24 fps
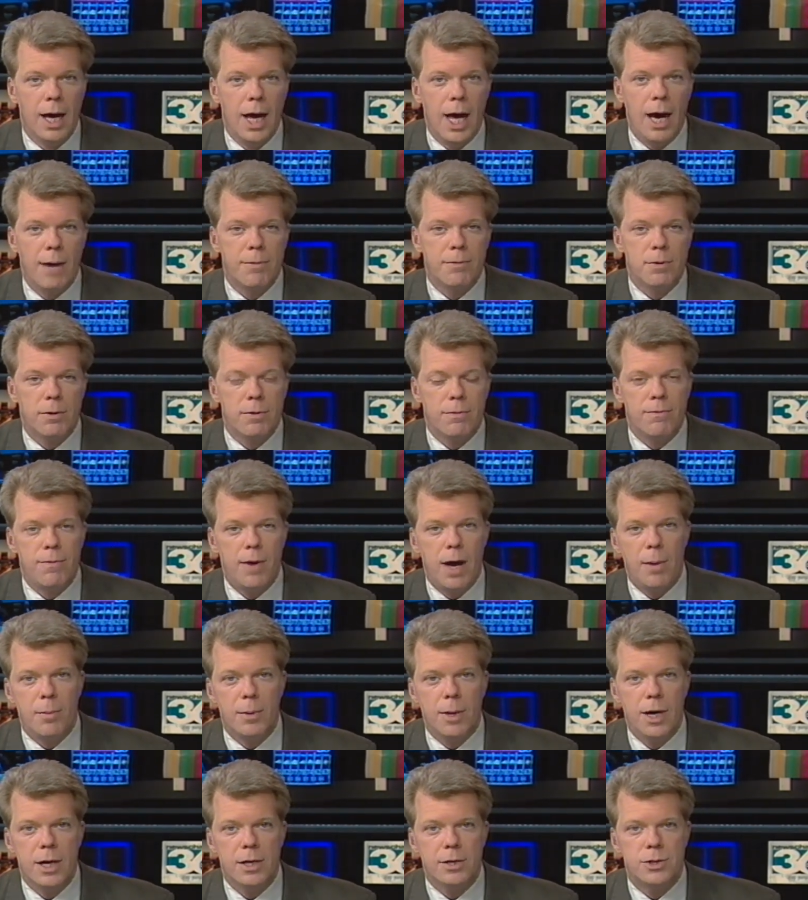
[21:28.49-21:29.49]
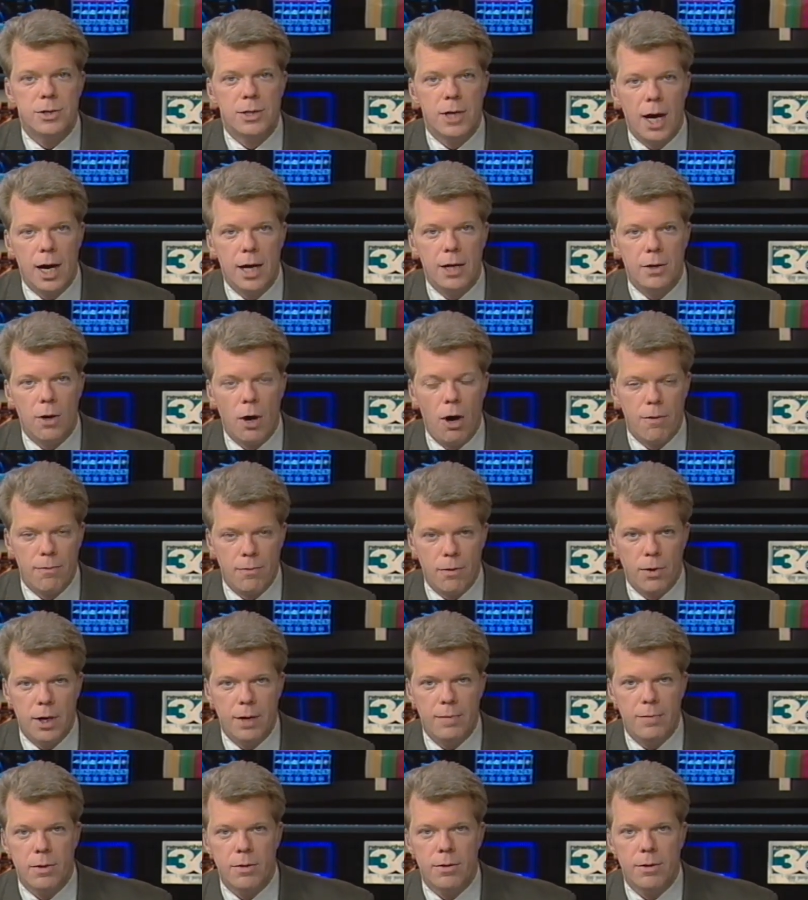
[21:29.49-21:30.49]
after the family has signed off
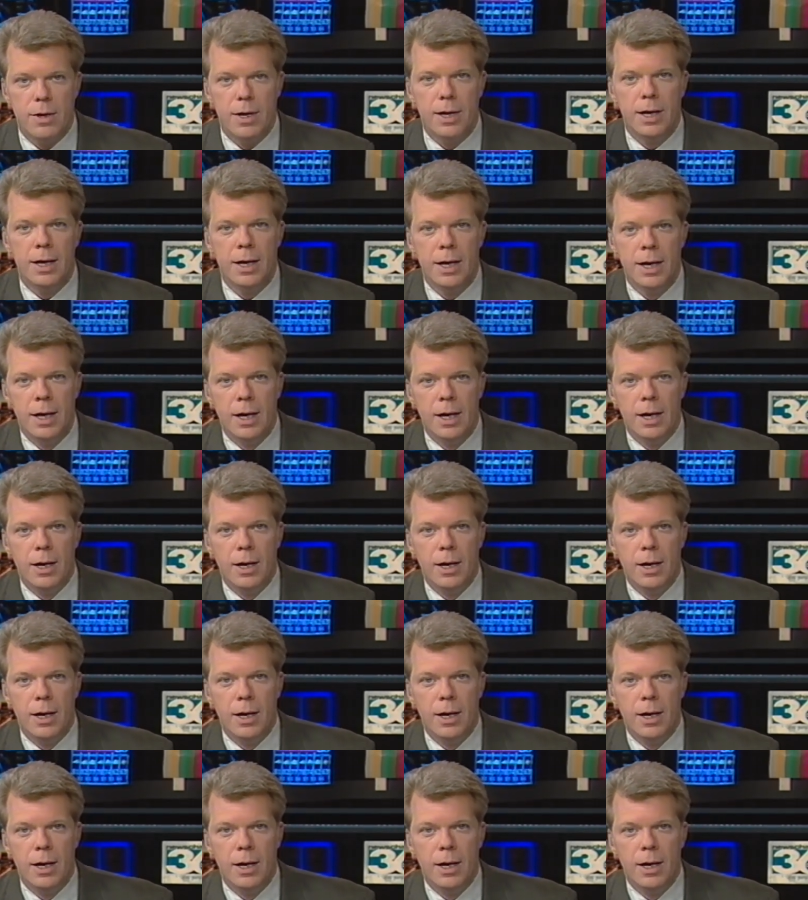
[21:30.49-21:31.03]
on everything.